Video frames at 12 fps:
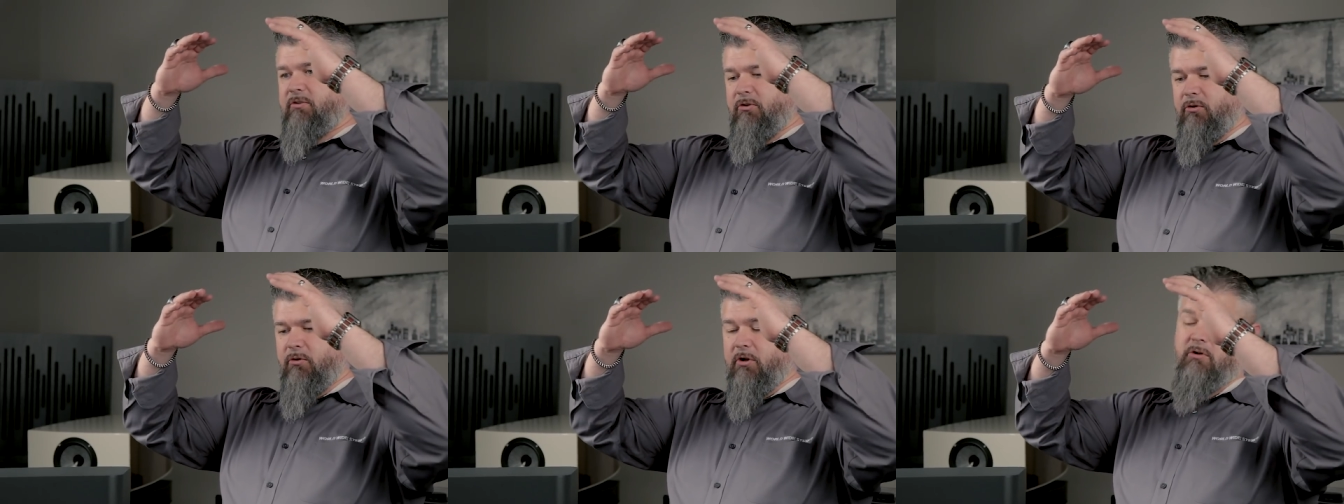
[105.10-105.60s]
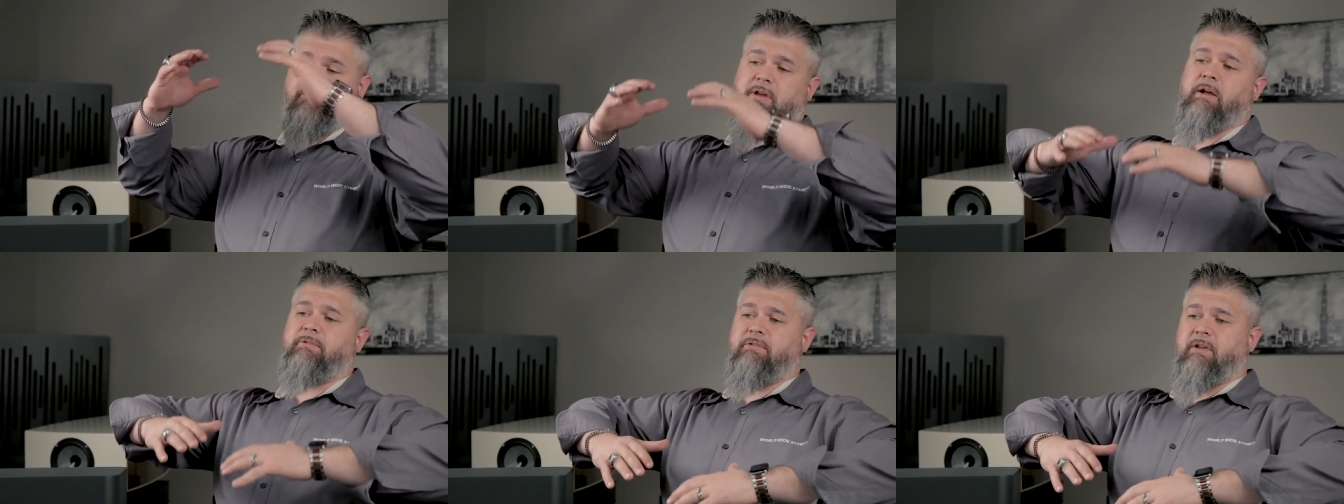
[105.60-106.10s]
to your
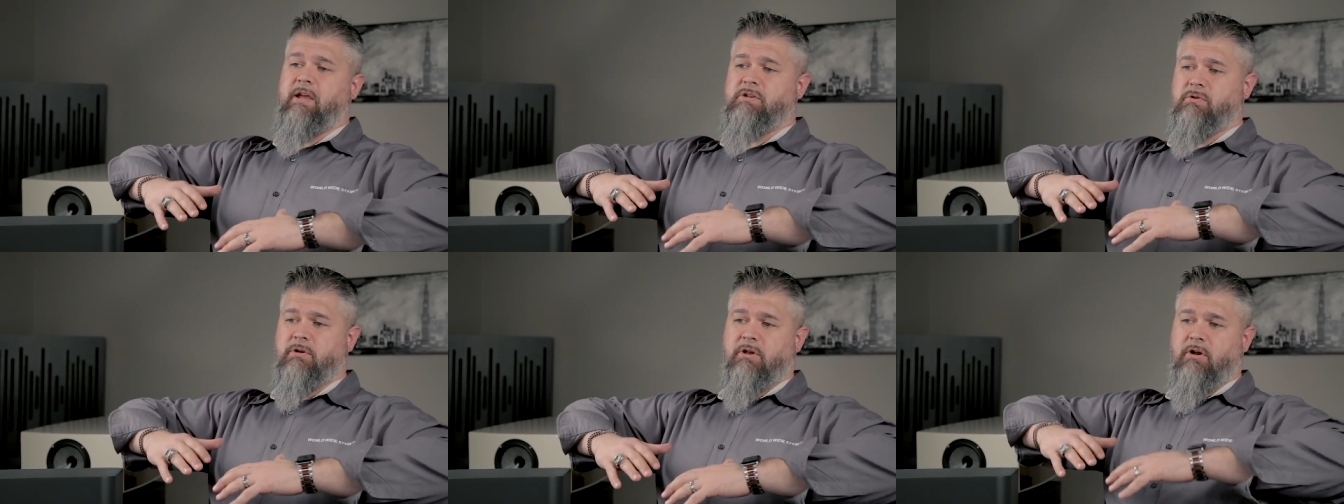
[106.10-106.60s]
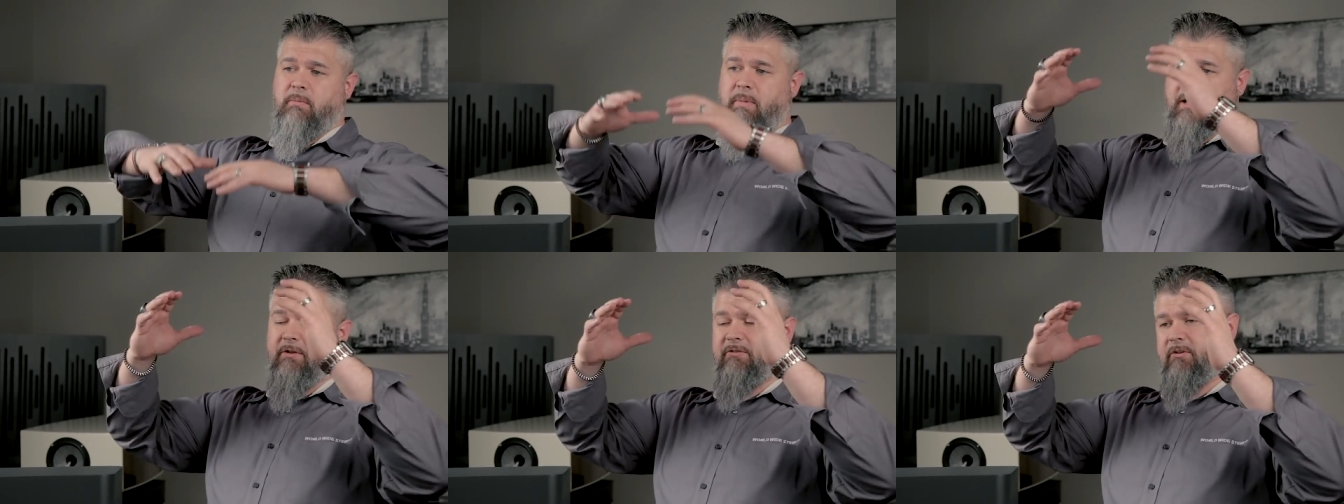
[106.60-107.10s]
soundstage or to your
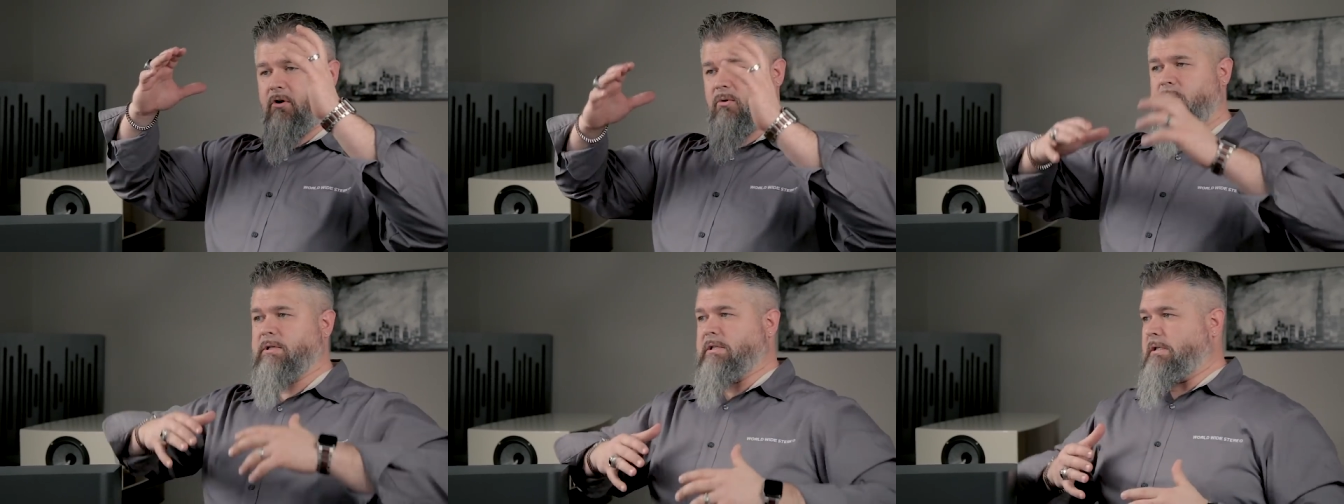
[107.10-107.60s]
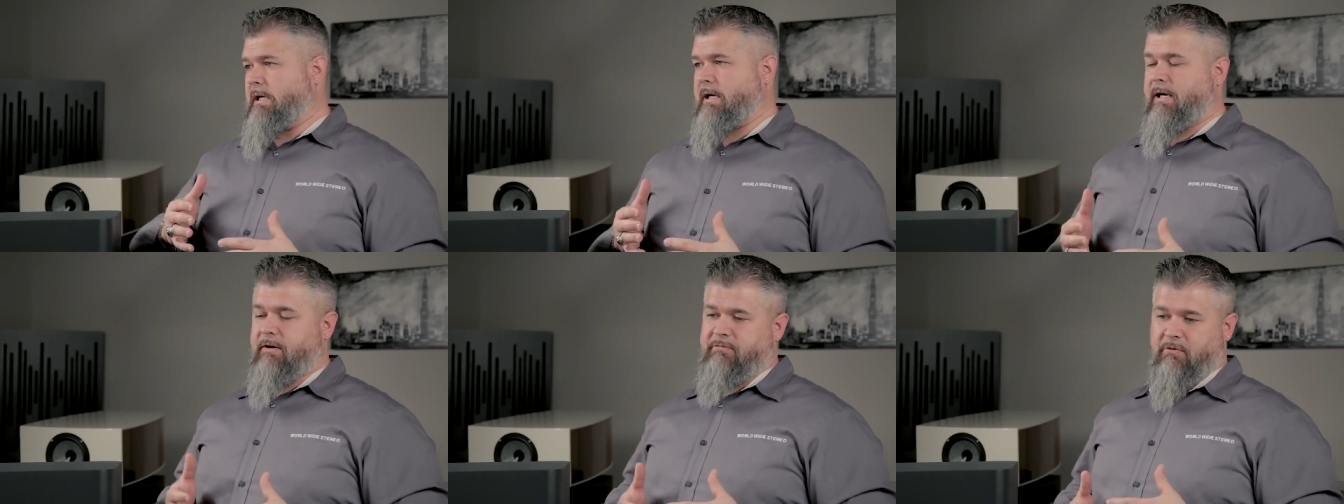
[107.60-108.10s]
mix. So
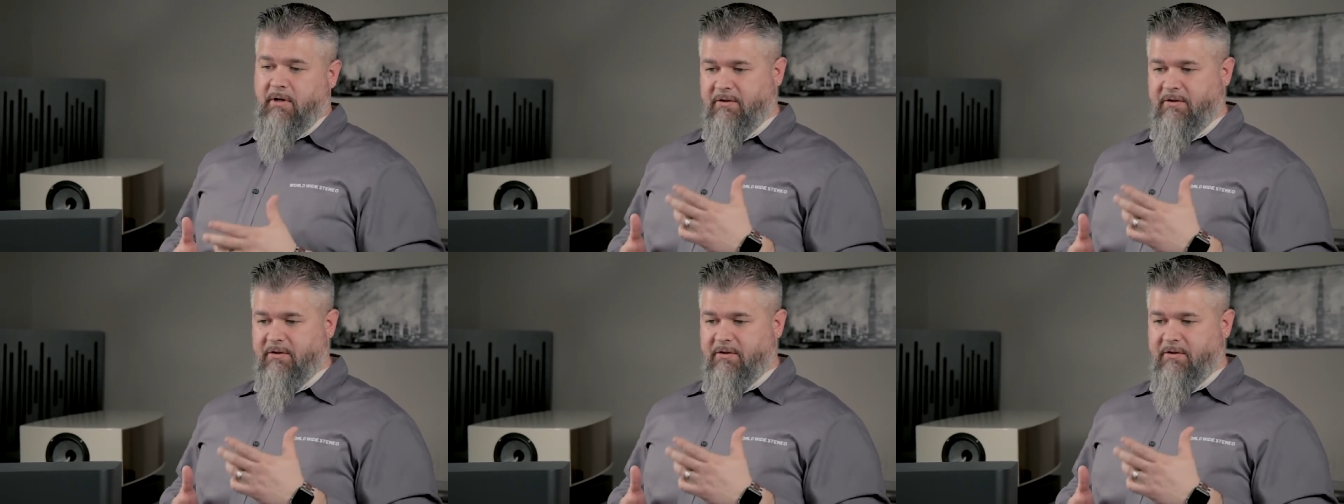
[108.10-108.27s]
uh, for